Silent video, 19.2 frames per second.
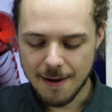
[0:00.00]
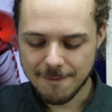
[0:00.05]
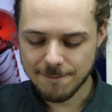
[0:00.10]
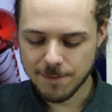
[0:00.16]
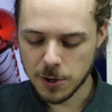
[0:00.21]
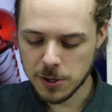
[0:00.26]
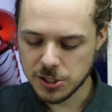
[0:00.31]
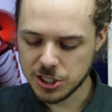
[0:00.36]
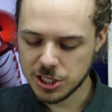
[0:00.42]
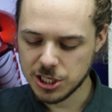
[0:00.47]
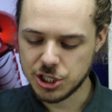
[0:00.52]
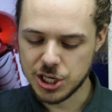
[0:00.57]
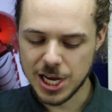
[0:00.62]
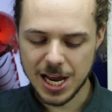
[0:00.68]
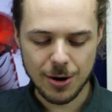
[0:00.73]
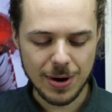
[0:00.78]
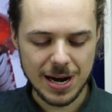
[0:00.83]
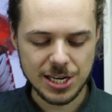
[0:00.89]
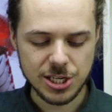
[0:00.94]
first
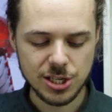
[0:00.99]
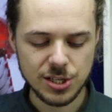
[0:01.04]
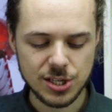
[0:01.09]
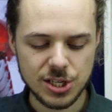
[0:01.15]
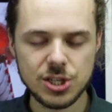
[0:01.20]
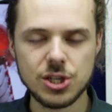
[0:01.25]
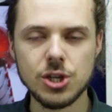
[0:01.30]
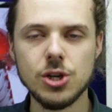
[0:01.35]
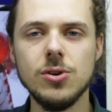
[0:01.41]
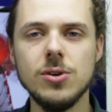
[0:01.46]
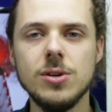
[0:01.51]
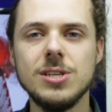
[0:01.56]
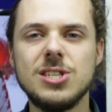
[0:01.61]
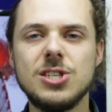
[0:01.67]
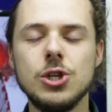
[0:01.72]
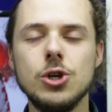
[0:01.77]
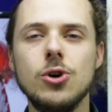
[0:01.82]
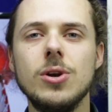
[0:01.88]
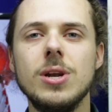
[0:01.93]
generation
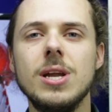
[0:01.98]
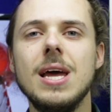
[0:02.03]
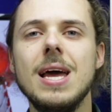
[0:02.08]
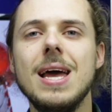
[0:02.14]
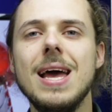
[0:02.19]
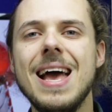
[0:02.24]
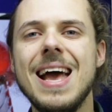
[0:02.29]
suit